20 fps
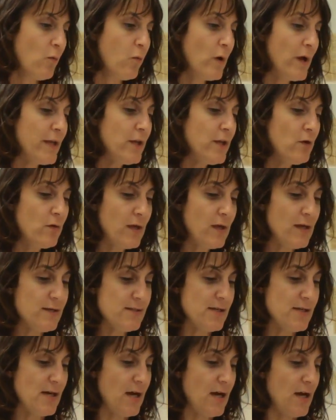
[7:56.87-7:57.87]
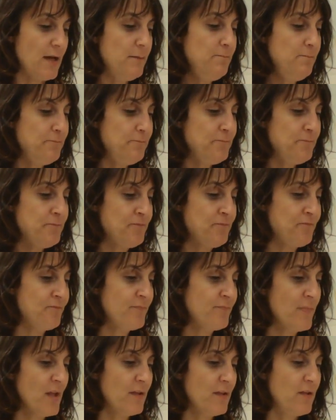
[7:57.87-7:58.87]
When you get done,
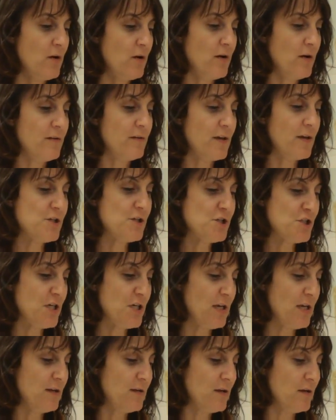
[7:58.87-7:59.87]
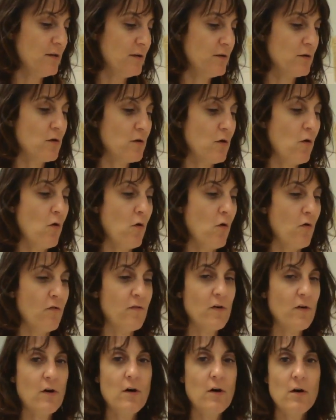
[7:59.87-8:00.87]
there is a sheet to go
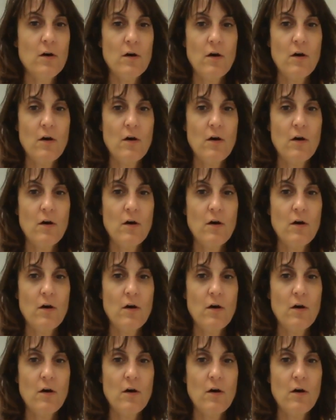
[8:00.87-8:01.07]
over